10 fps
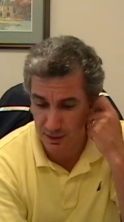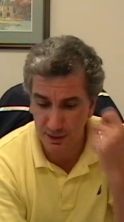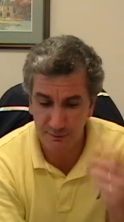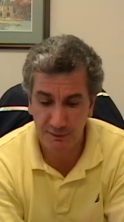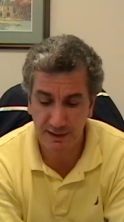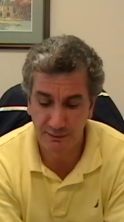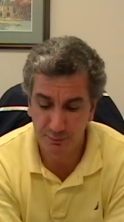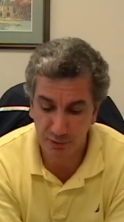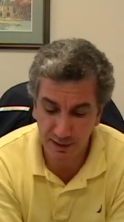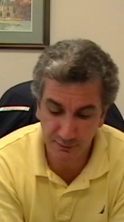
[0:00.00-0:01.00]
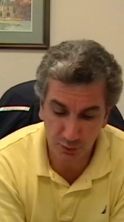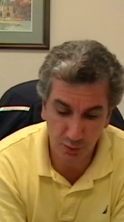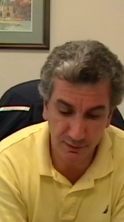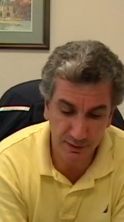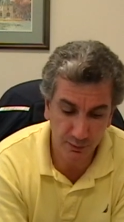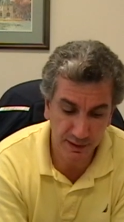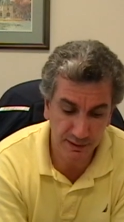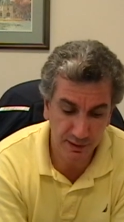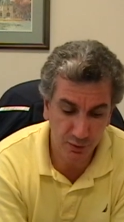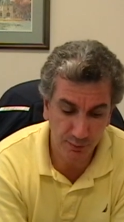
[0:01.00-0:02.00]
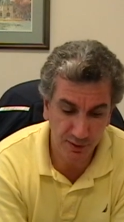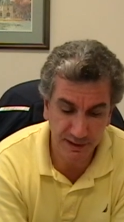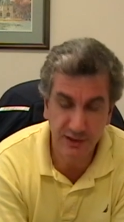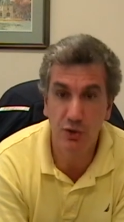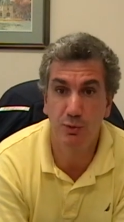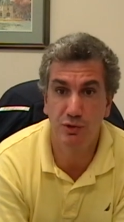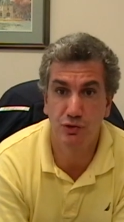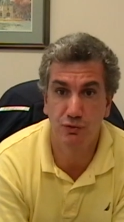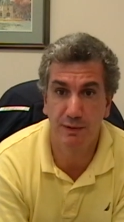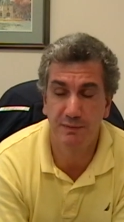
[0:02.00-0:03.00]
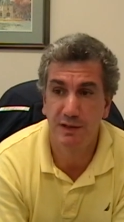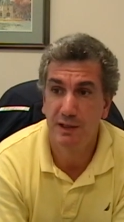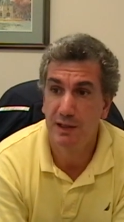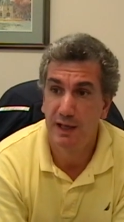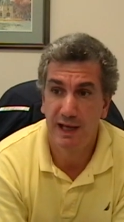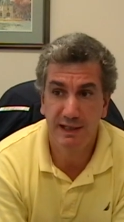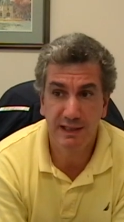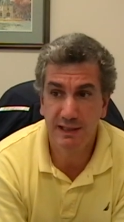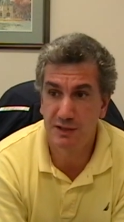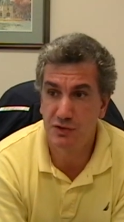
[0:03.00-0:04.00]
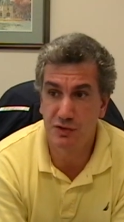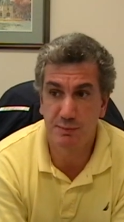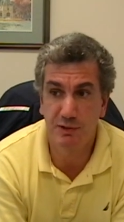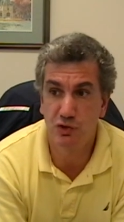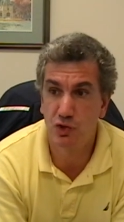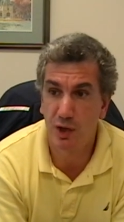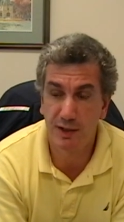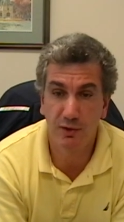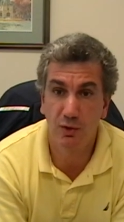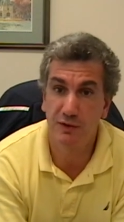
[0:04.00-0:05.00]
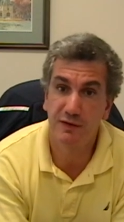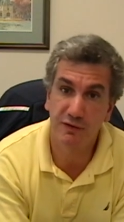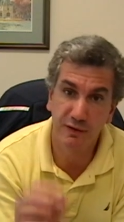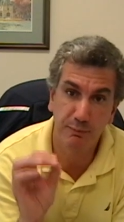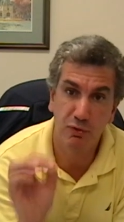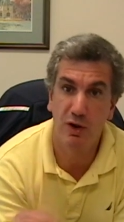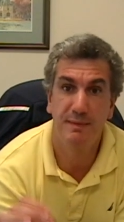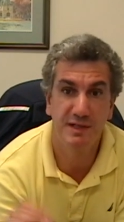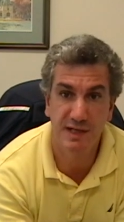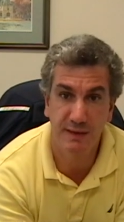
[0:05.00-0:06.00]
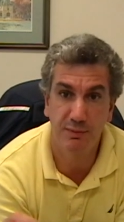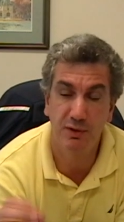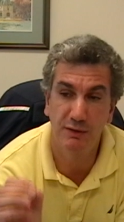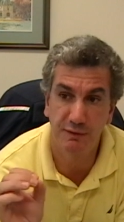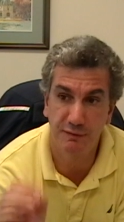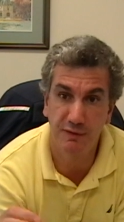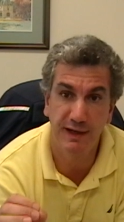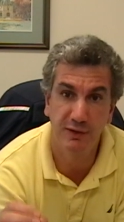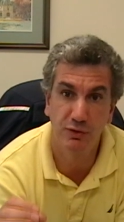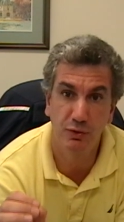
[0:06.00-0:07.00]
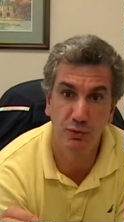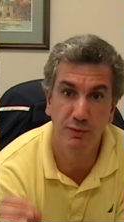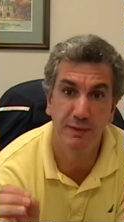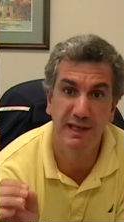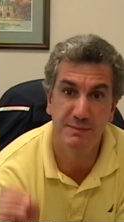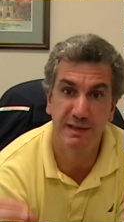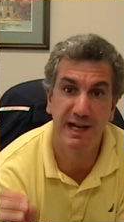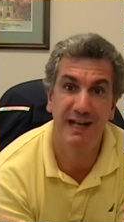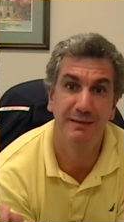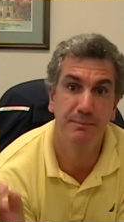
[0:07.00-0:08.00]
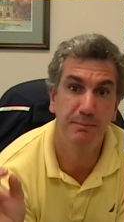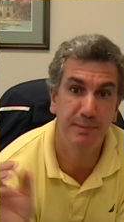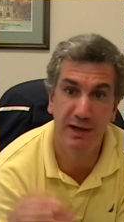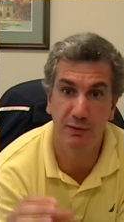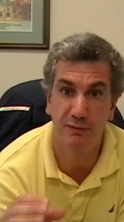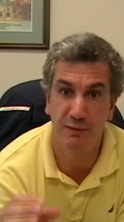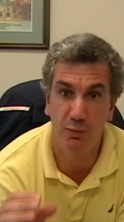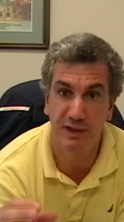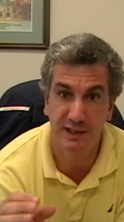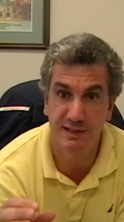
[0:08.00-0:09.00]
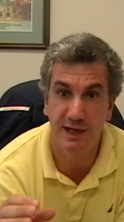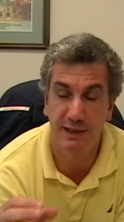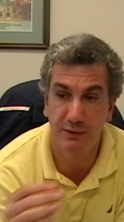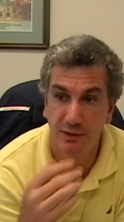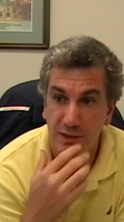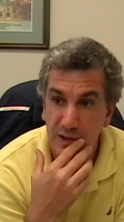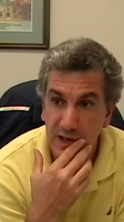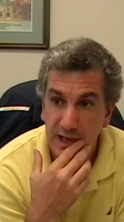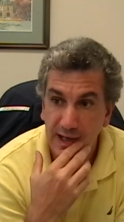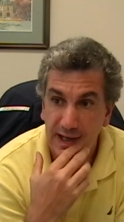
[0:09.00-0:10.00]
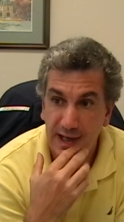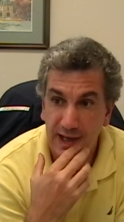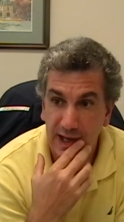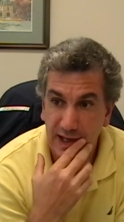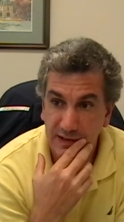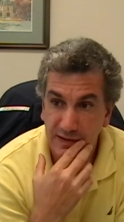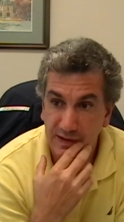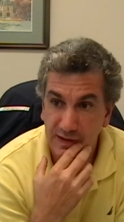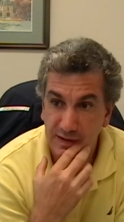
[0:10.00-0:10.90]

uh, fighting Brian Viloria when uh, Omar Nino was stripped and he has just been chugging along. This is a prime example of a fighter who has gotten better from winning a title. And